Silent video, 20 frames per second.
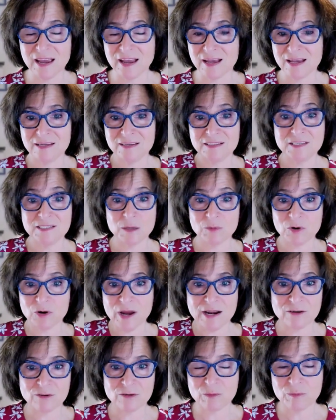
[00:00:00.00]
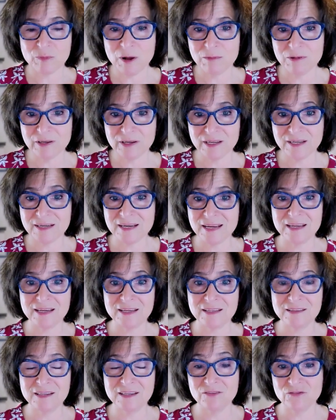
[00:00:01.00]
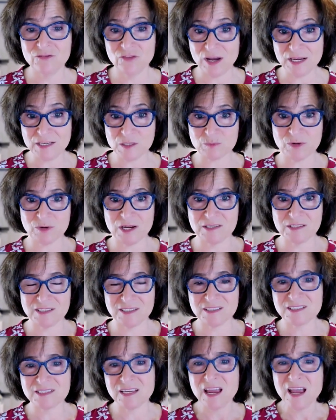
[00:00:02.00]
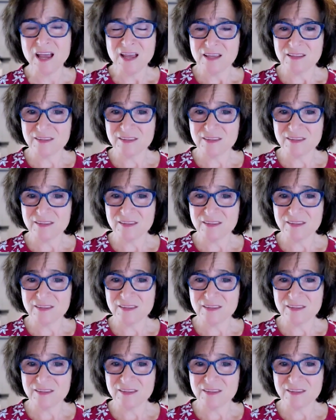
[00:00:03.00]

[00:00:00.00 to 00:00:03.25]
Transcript: and a Democratic Republican in the vice presidency.